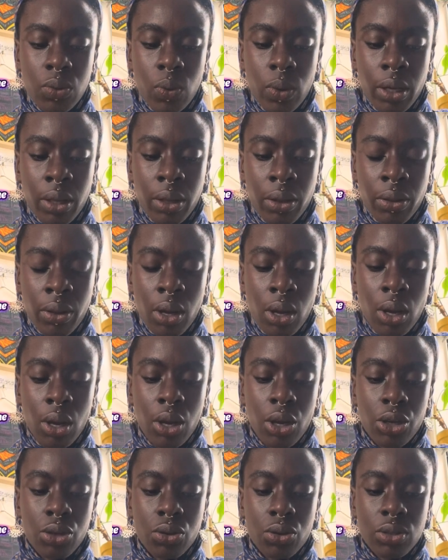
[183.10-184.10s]
with
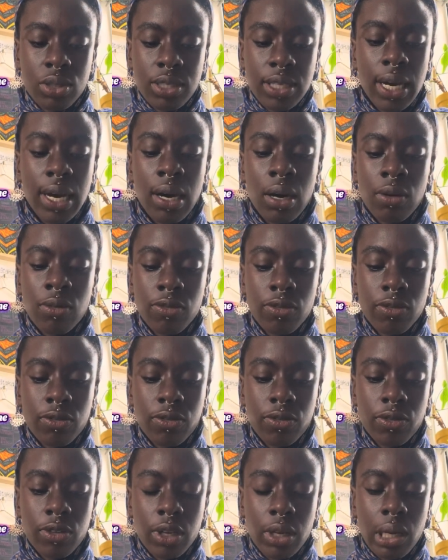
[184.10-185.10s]
yourself,
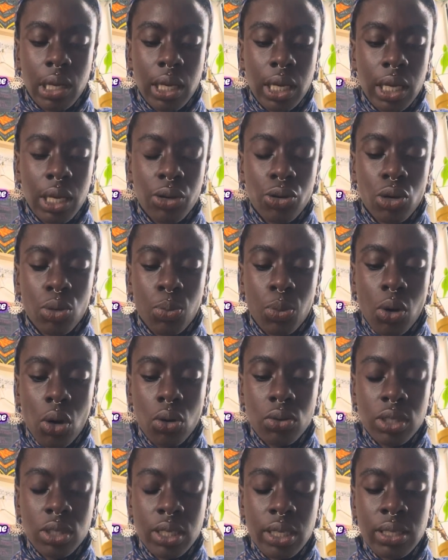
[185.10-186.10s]
again, your
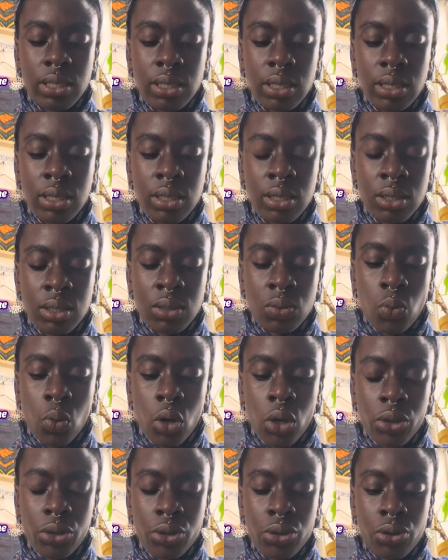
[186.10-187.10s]
processes,
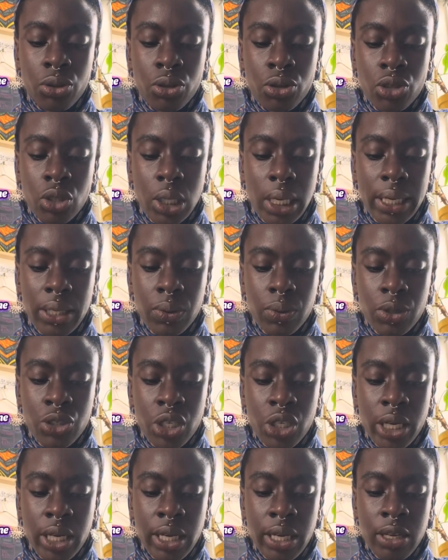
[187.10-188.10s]
what you're trying to
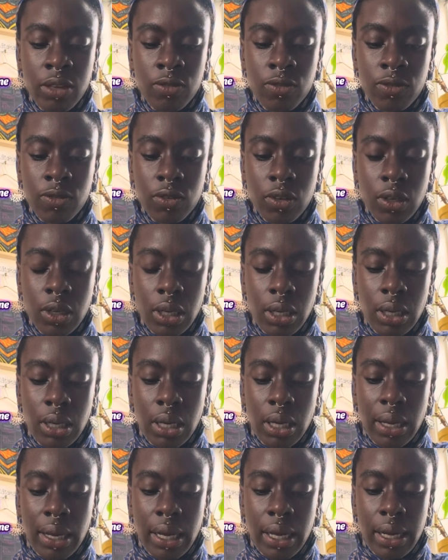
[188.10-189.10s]
achieve.
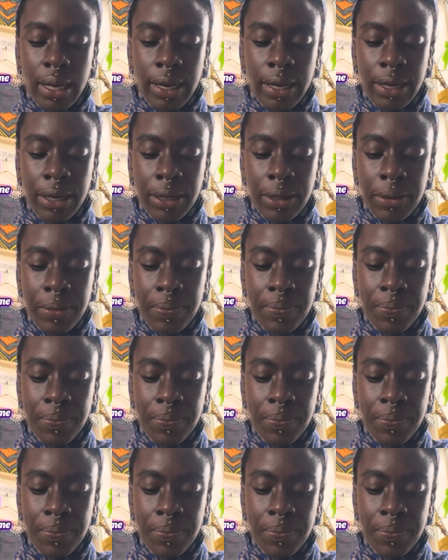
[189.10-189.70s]
I